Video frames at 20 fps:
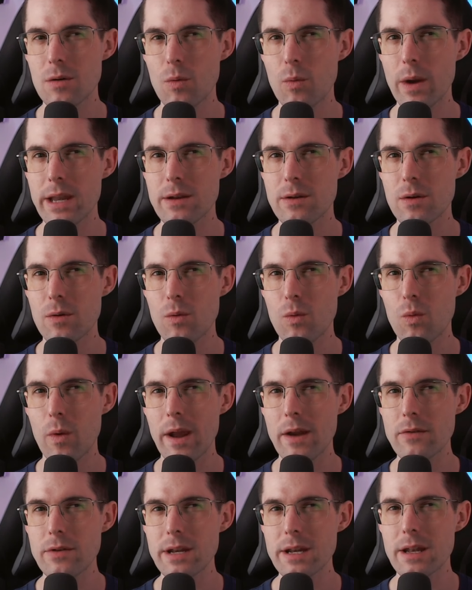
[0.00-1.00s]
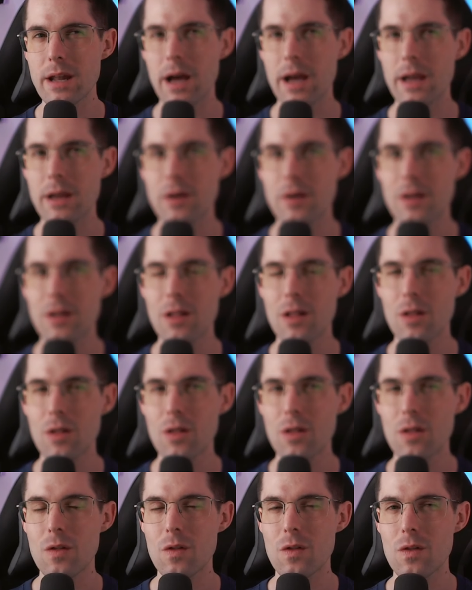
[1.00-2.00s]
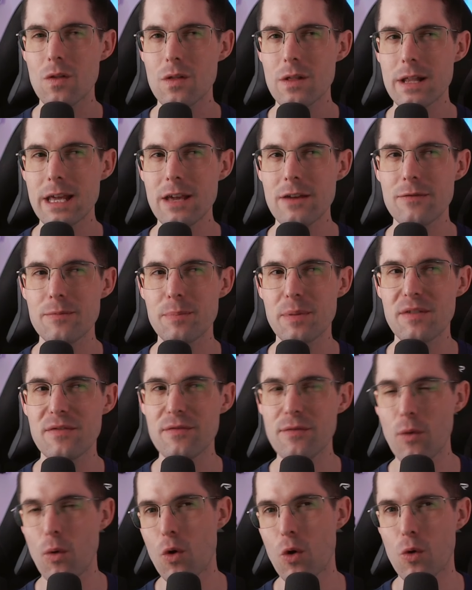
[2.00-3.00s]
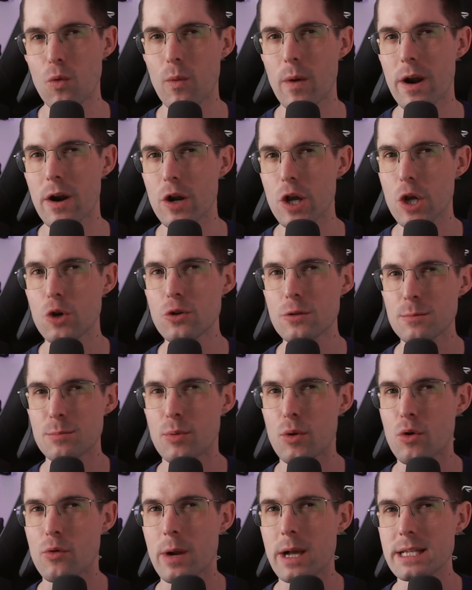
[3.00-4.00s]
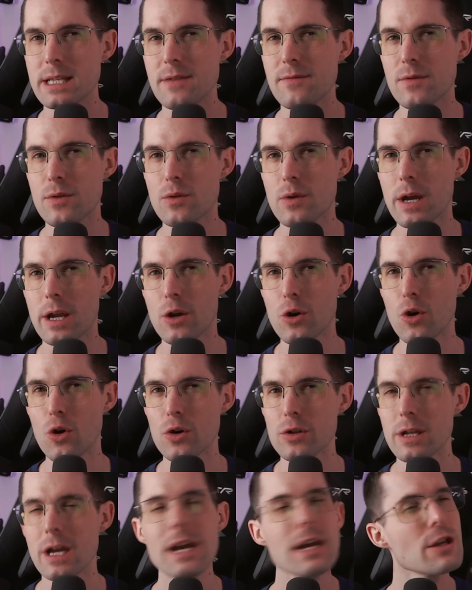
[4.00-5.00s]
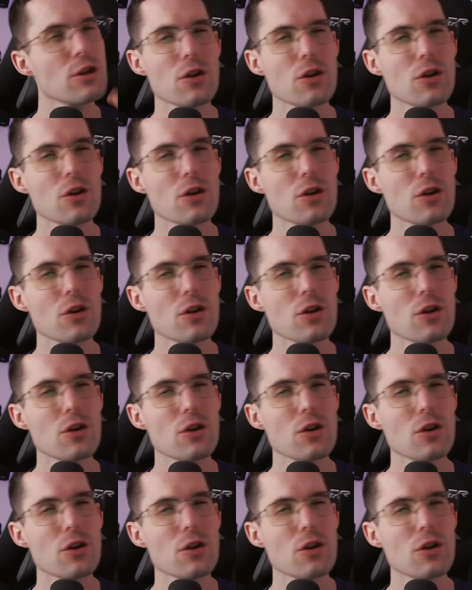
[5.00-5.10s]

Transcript: Wait, where did I leave before where I couldn't progress even though I could?